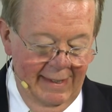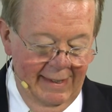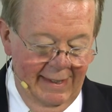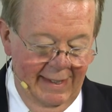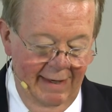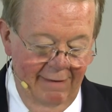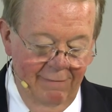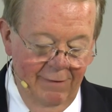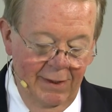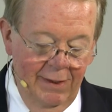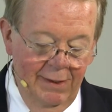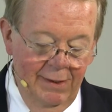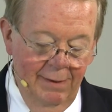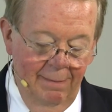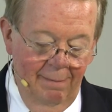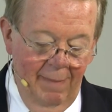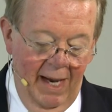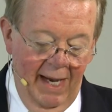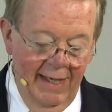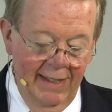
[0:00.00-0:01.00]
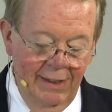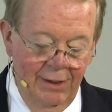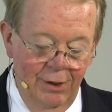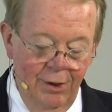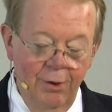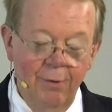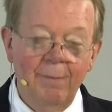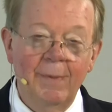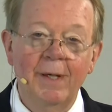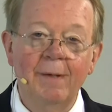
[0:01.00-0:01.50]
given to my
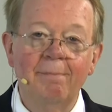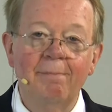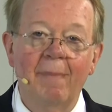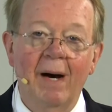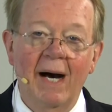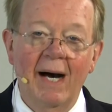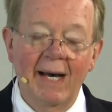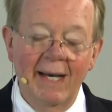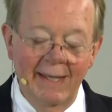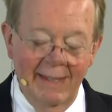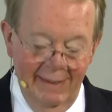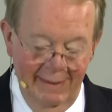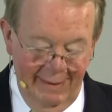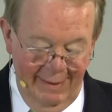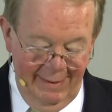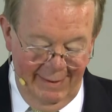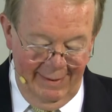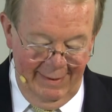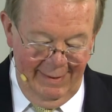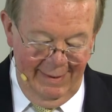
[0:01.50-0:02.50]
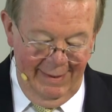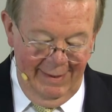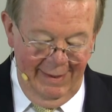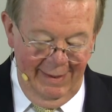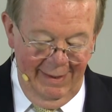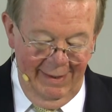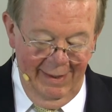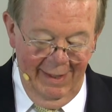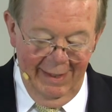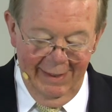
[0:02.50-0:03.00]
human mind
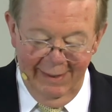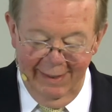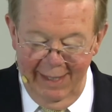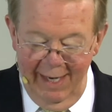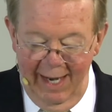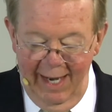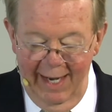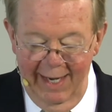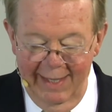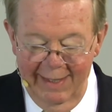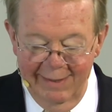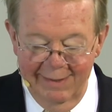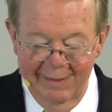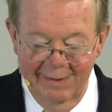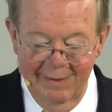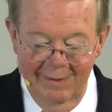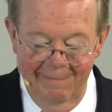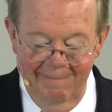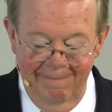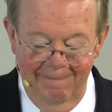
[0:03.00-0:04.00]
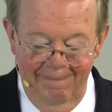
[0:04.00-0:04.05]
that guides